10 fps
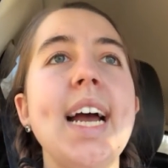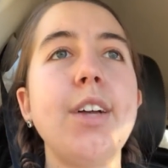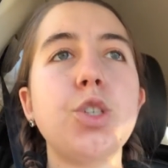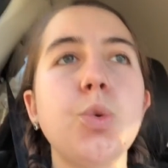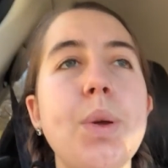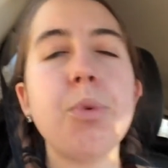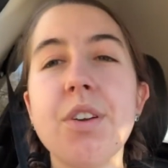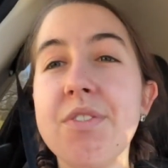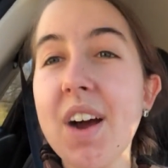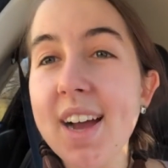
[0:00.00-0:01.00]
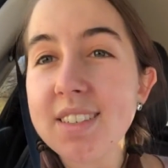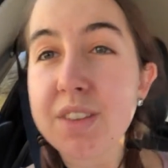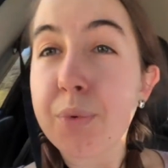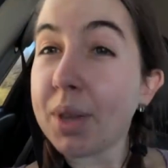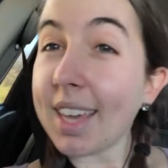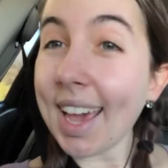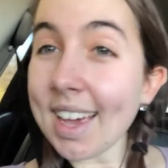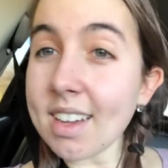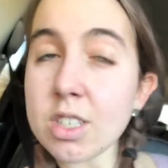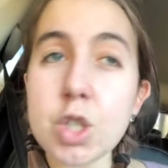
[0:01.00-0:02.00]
And so we were advised, if we can,